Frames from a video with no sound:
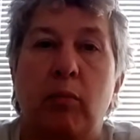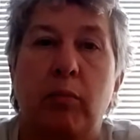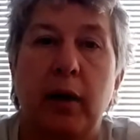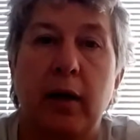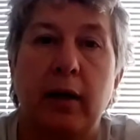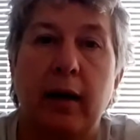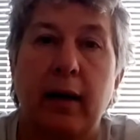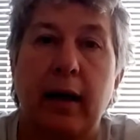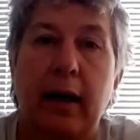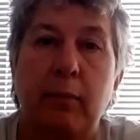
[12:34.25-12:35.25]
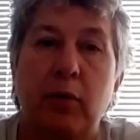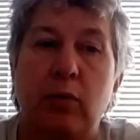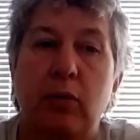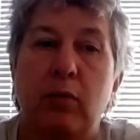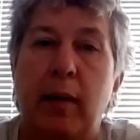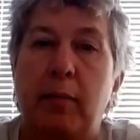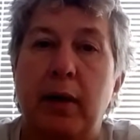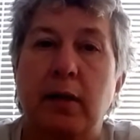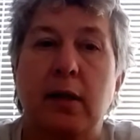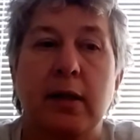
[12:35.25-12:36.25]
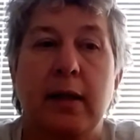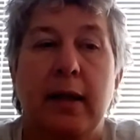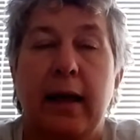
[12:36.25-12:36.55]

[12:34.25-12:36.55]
but I'm doing my best,